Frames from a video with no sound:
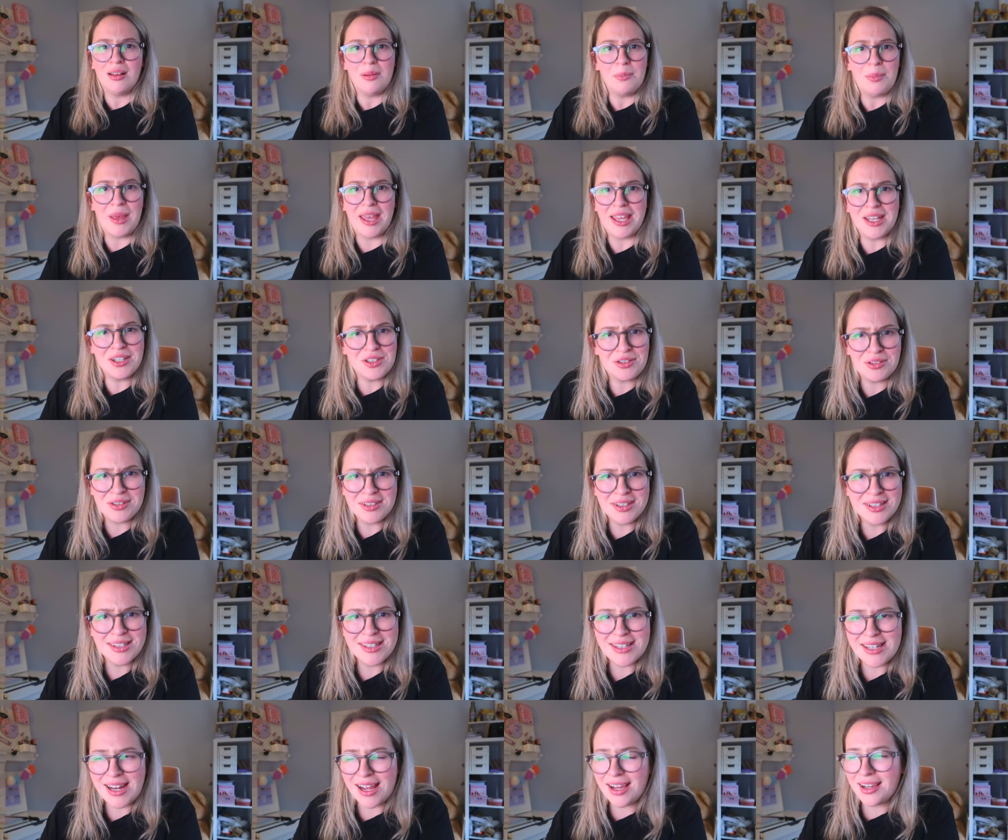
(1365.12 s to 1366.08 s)

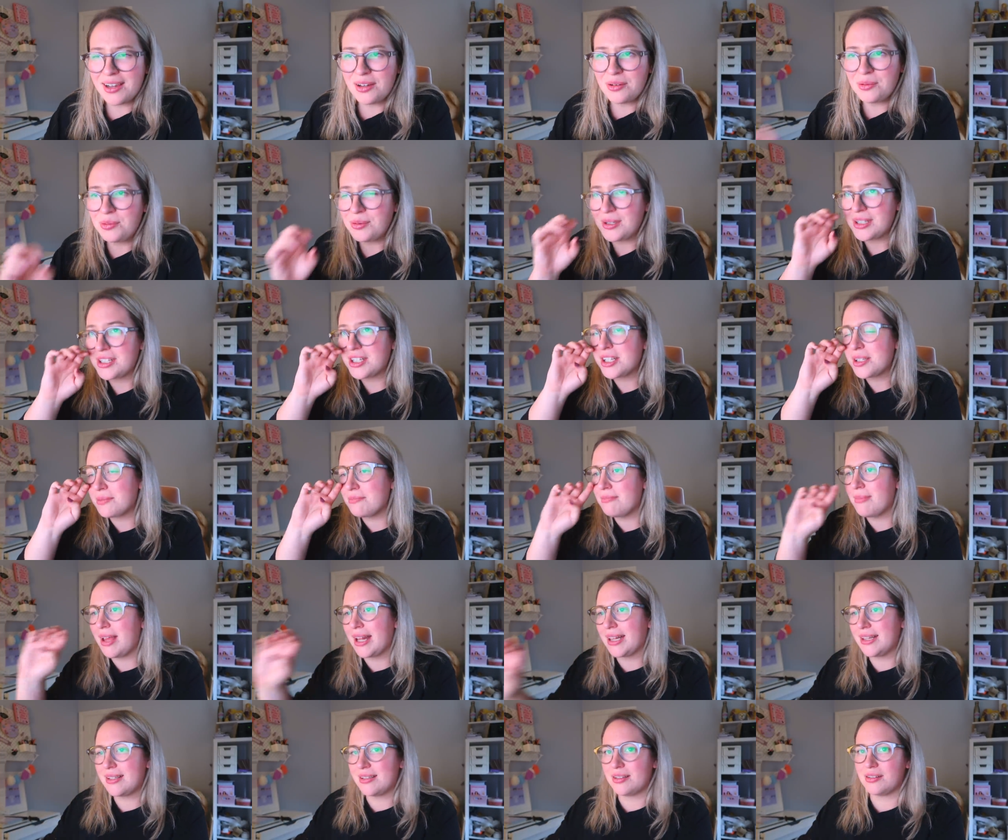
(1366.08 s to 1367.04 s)
patrons now, which is
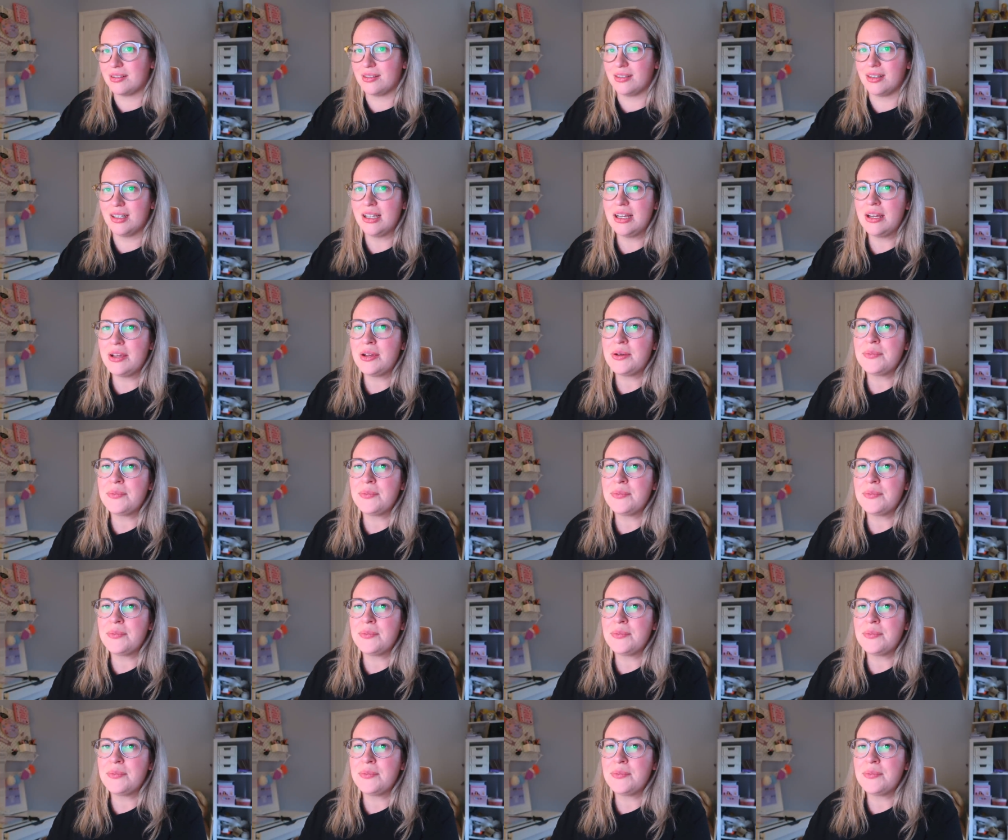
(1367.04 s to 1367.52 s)
mental.